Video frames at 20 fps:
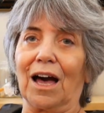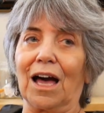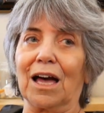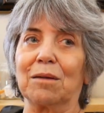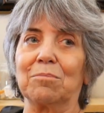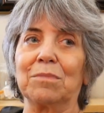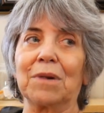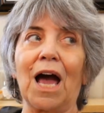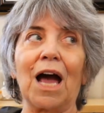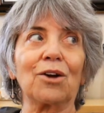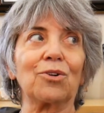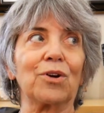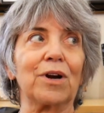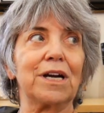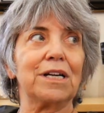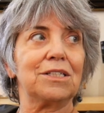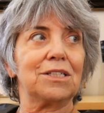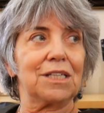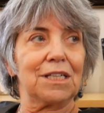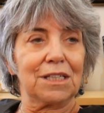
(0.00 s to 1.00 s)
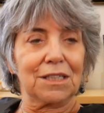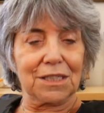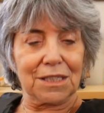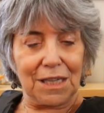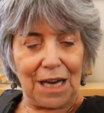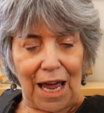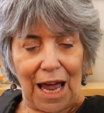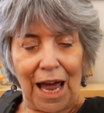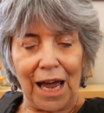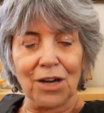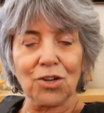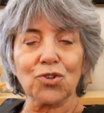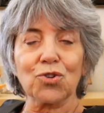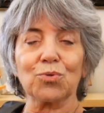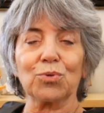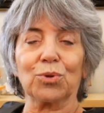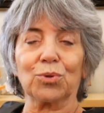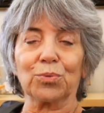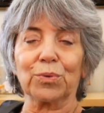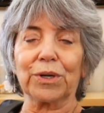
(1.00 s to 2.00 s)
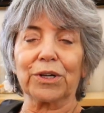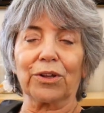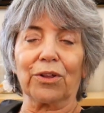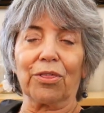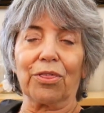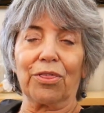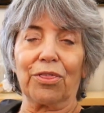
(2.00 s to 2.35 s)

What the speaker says: I'm not crazy, it's an actual real